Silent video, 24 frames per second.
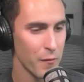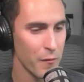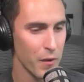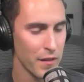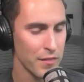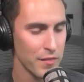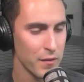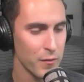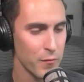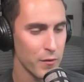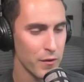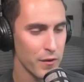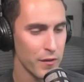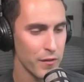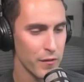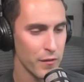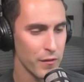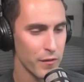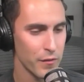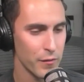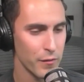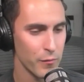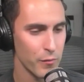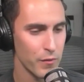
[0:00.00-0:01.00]
Oh, I think one of
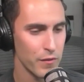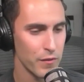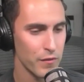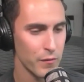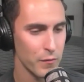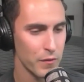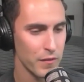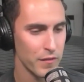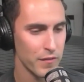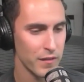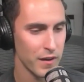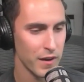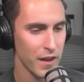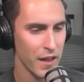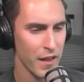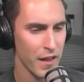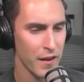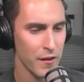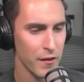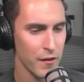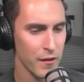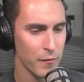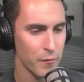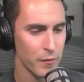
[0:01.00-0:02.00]
the the recent ones that I
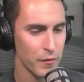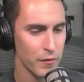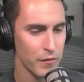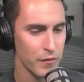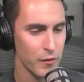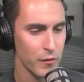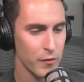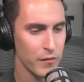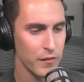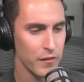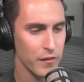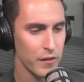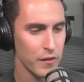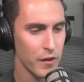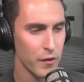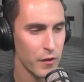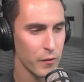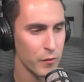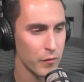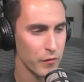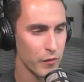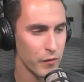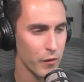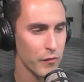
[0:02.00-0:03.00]
had on was Tosio,
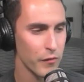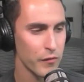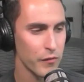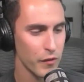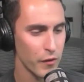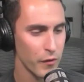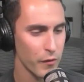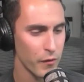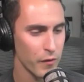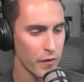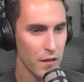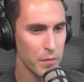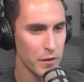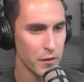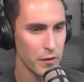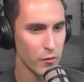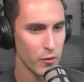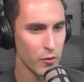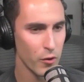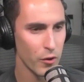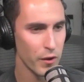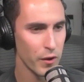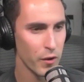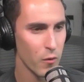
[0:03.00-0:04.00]
who's also been
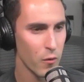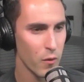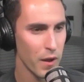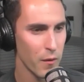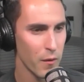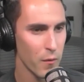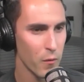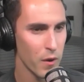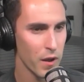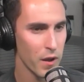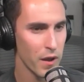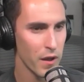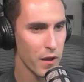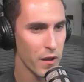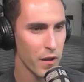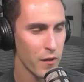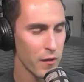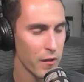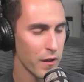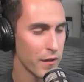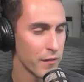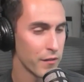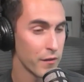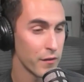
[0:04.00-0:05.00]
growing quite
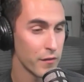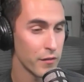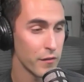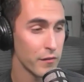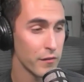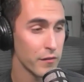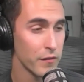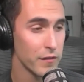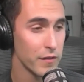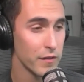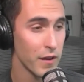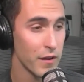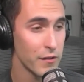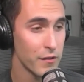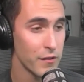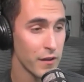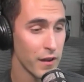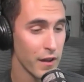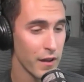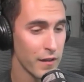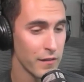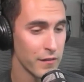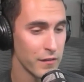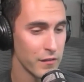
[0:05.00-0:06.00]
well, and there, there's a ton of you
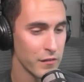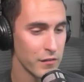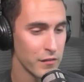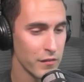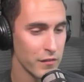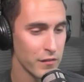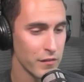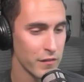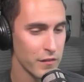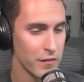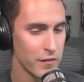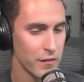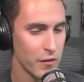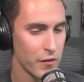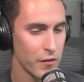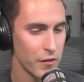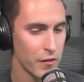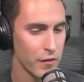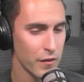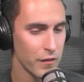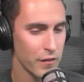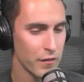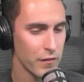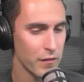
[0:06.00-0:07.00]
guys. It's just you know
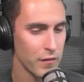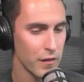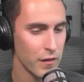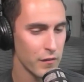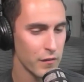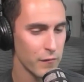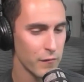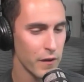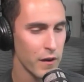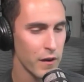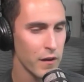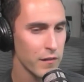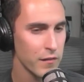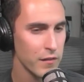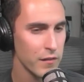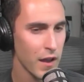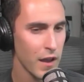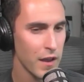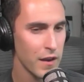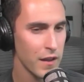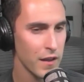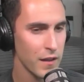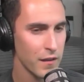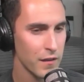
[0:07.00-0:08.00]
it's it's very
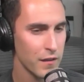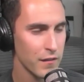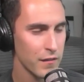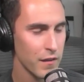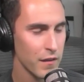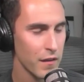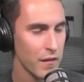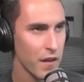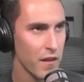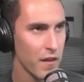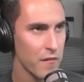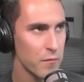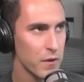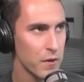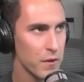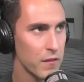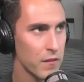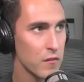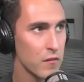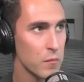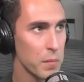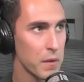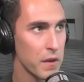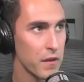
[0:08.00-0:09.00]
exciting exciting because I've been in
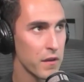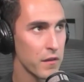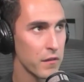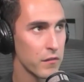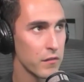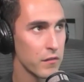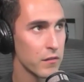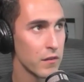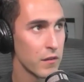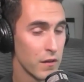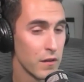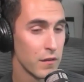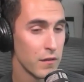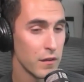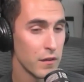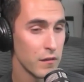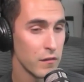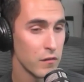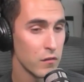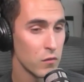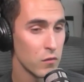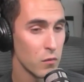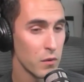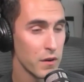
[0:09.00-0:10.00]
the space
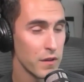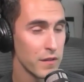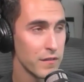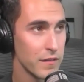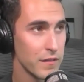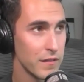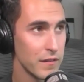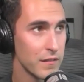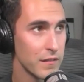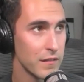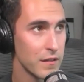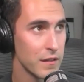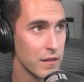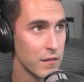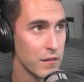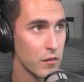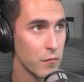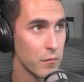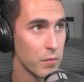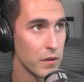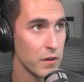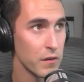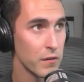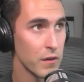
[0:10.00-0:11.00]
since 2016, so
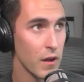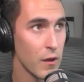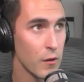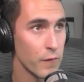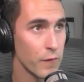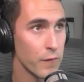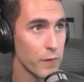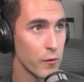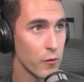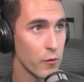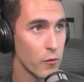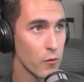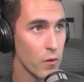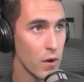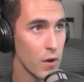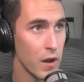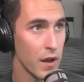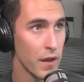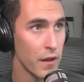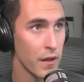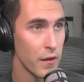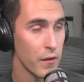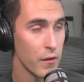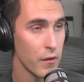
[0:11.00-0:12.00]
I've been around for a
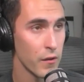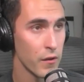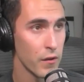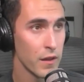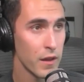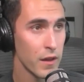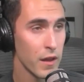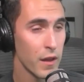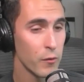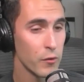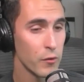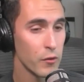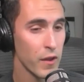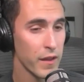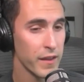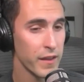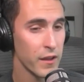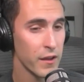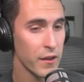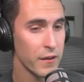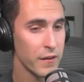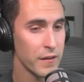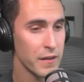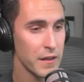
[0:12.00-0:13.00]
while. And when you hang
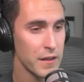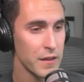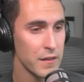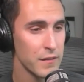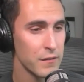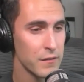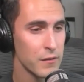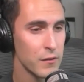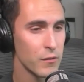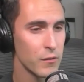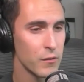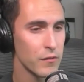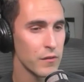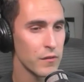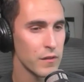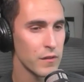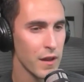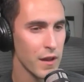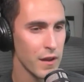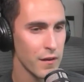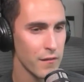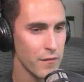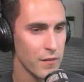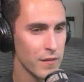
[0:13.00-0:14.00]
out in ETH, you know, it's a
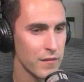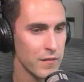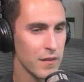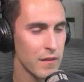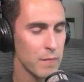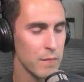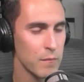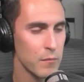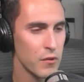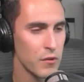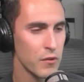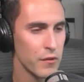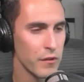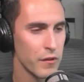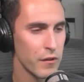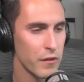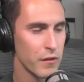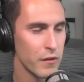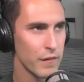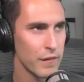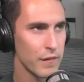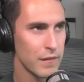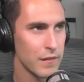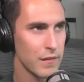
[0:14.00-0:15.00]
lot of the same
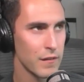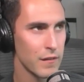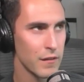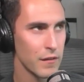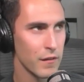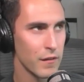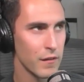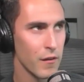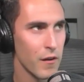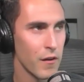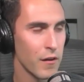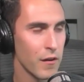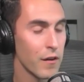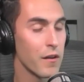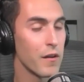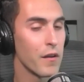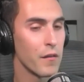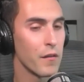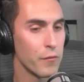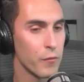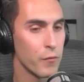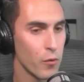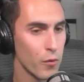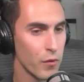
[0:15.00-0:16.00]
builders. There are,
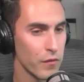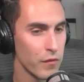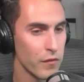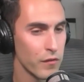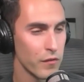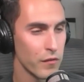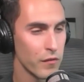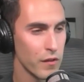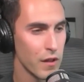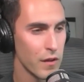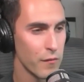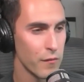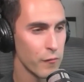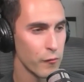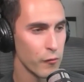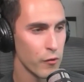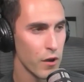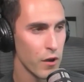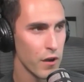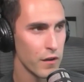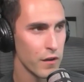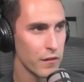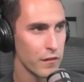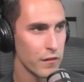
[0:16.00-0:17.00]
of course, there's a lot of
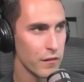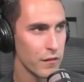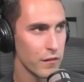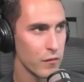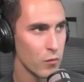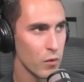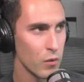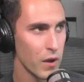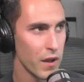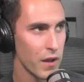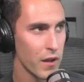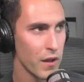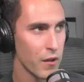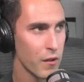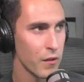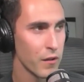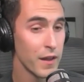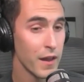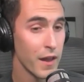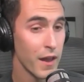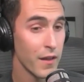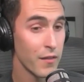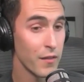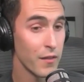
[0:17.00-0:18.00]
rugs as well.
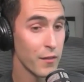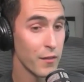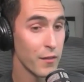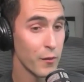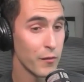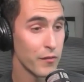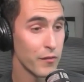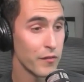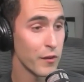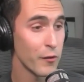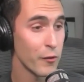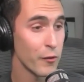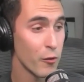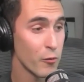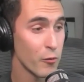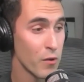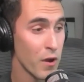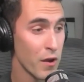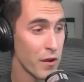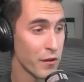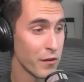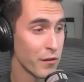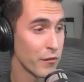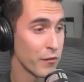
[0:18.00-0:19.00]
And then those serial
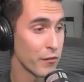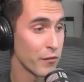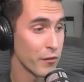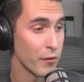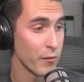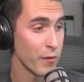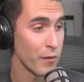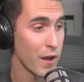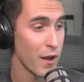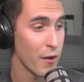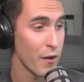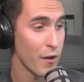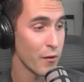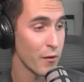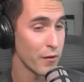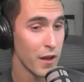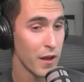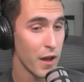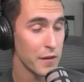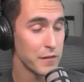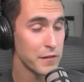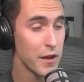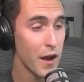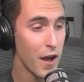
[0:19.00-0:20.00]
ruggers are around
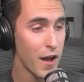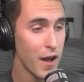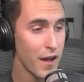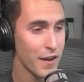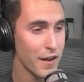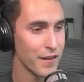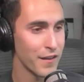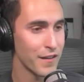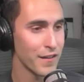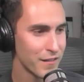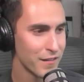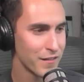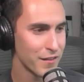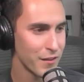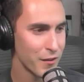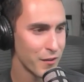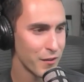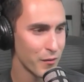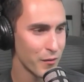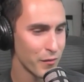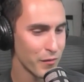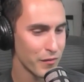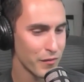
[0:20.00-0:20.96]
a ton too.